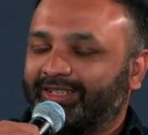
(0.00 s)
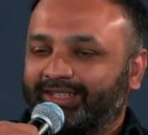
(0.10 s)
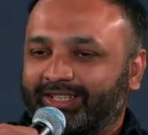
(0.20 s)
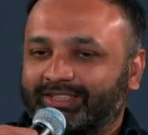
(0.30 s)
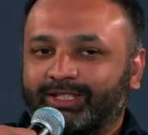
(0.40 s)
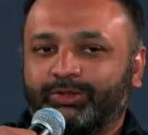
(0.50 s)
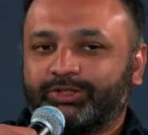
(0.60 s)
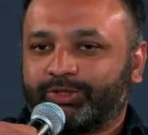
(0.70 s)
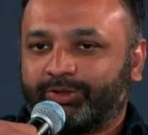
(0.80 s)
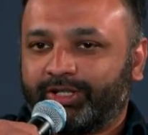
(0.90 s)
that's how
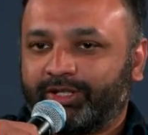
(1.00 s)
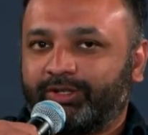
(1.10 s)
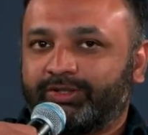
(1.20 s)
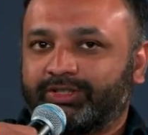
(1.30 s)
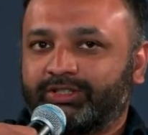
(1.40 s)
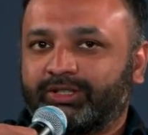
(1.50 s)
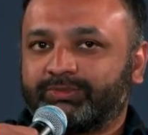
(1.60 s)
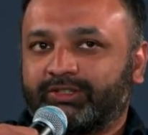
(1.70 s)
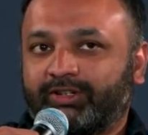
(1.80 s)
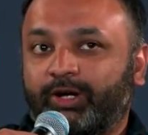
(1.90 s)
the story goes in
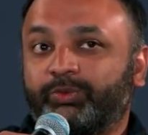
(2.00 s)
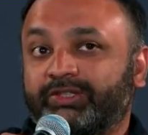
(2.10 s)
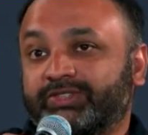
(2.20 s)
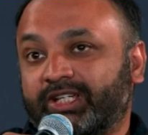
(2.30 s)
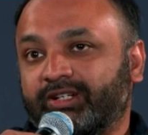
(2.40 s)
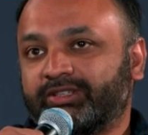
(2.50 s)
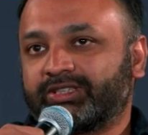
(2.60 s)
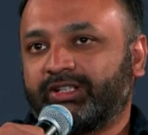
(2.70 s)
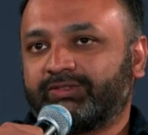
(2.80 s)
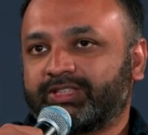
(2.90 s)
terms of how we set
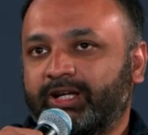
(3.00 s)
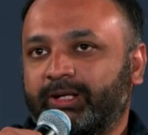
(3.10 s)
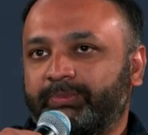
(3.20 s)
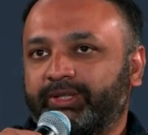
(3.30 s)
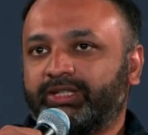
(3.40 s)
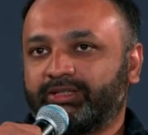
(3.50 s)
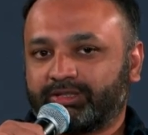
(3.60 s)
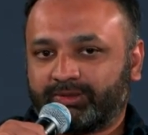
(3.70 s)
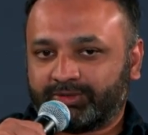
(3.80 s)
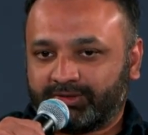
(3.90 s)
ourselves up in
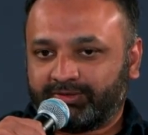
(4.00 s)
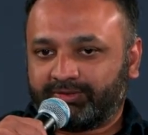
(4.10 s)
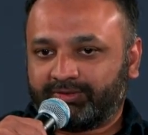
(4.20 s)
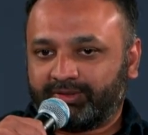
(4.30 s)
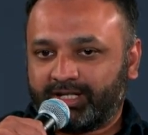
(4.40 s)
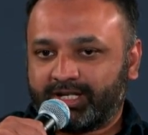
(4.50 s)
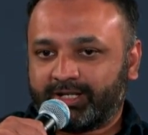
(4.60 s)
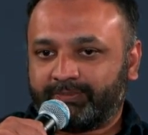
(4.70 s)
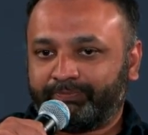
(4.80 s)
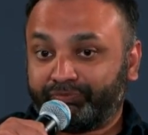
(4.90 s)
terms of
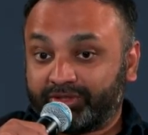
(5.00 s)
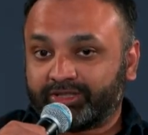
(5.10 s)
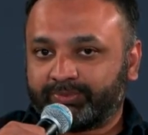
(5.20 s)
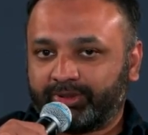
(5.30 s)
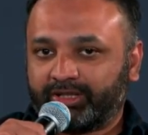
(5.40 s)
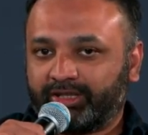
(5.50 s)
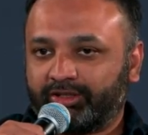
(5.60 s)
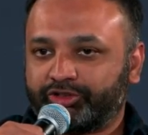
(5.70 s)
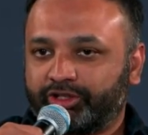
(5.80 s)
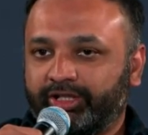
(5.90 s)
this
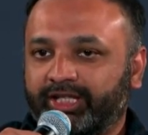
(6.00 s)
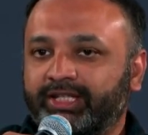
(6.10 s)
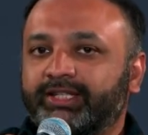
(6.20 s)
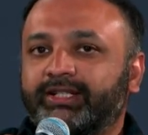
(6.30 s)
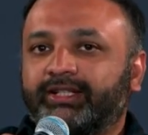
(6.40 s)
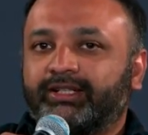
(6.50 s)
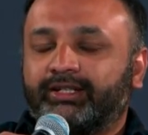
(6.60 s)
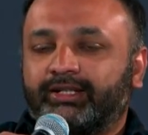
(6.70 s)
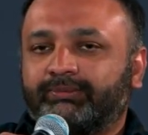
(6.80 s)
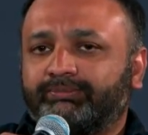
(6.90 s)
particular journey.
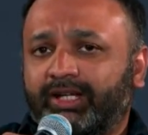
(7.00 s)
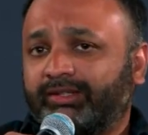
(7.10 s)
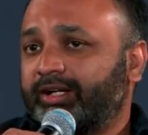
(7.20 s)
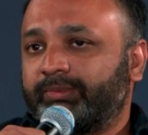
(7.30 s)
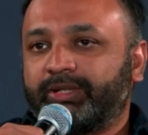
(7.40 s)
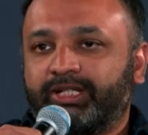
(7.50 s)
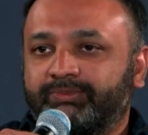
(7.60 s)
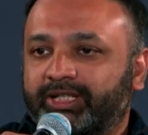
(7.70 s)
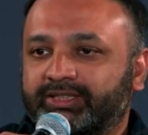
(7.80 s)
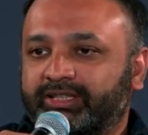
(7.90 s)
And the company
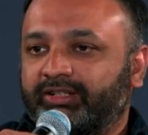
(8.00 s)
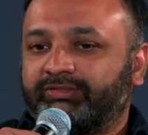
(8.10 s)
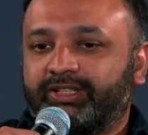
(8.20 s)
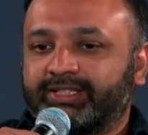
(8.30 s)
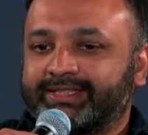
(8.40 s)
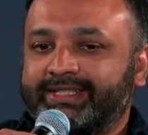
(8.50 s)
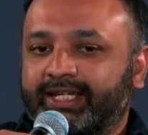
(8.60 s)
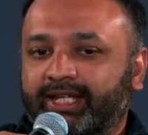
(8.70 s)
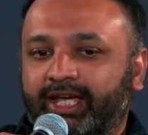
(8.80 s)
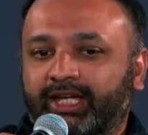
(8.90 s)
by itself, in its
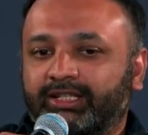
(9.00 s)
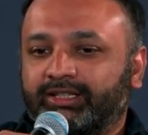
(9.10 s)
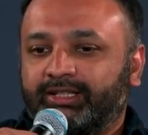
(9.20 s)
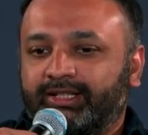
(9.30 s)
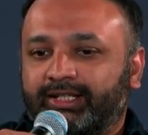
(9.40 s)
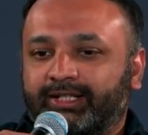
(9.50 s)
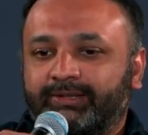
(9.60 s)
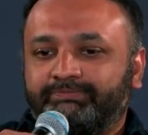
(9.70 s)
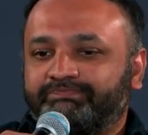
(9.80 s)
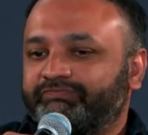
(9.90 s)
DNA,
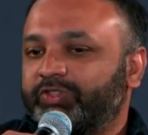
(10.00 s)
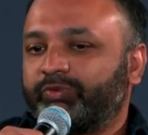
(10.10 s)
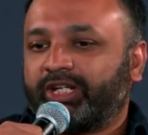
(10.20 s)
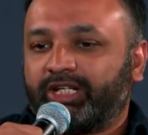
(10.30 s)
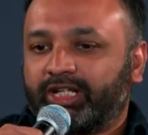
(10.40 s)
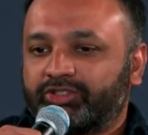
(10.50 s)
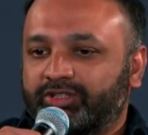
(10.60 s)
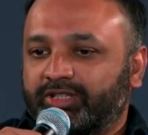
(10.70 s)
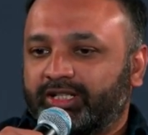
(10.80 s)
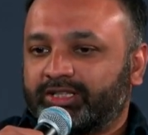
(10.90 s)
the very
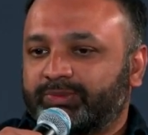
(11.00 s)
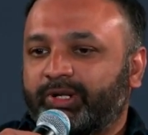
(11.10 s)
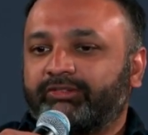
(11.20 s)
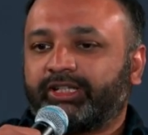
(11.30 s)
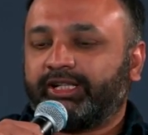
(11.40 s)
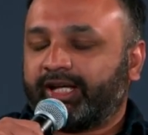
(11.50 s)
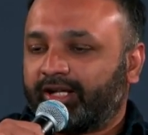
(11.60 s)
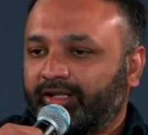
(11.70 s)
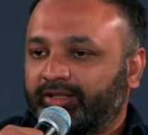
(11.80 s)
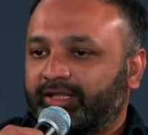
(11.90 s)
nature that it's privately
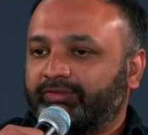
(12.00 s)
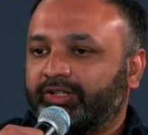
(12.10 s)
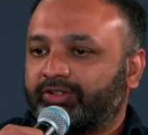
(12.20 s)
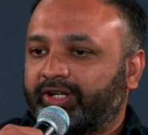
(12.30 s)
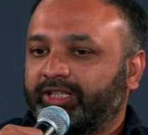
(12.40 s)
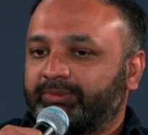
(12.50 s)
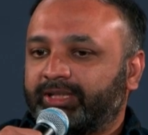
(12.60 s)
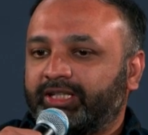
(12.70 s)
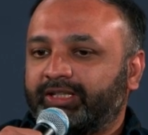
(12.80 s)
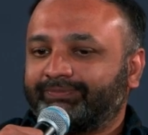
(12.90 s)
held and we are trying to
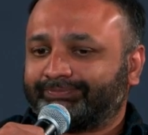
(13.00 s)
be